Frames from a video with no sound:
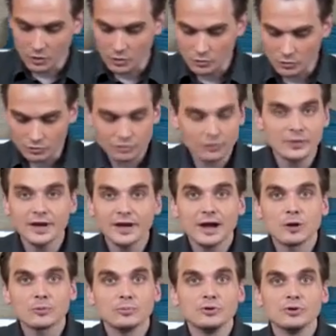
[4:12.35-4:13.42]
no
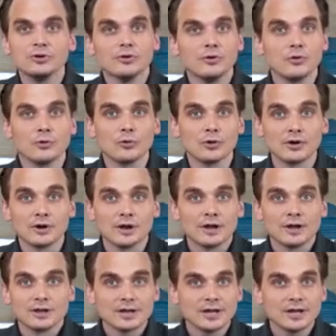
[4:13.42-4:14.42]
screen output or